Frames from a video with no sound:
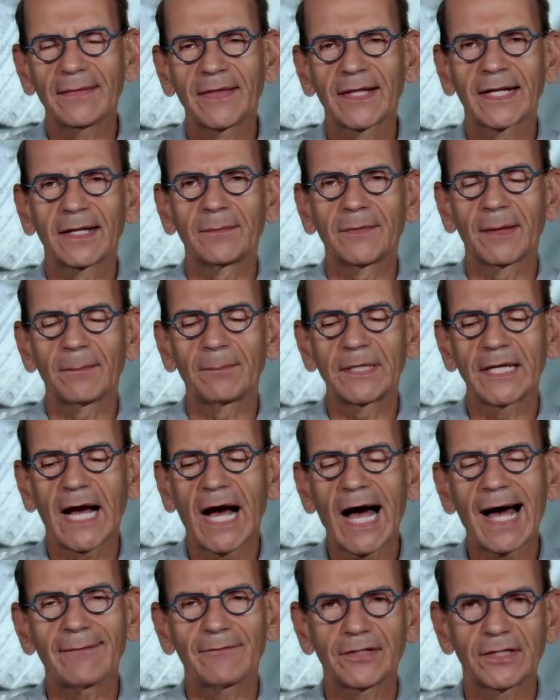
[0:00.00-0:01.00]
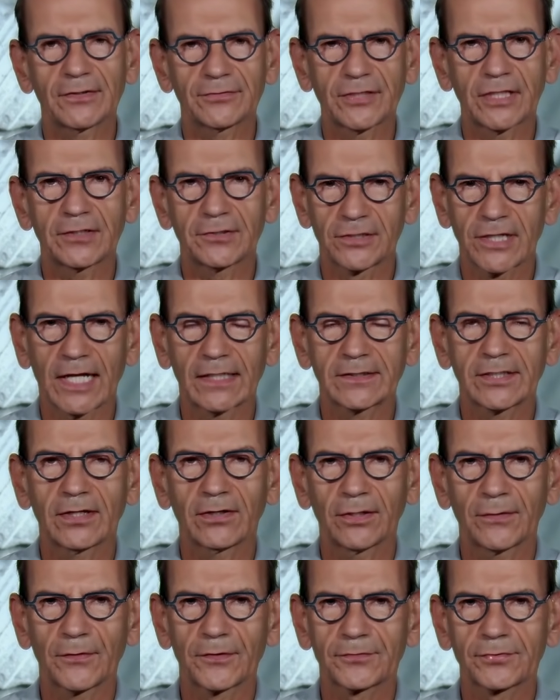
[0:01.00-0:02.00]
than, than be obvious that you're not
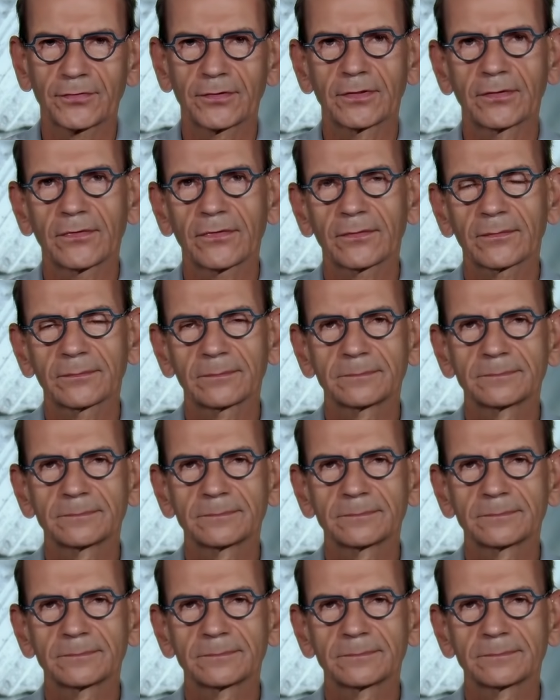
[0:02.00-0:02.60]
telling the truth.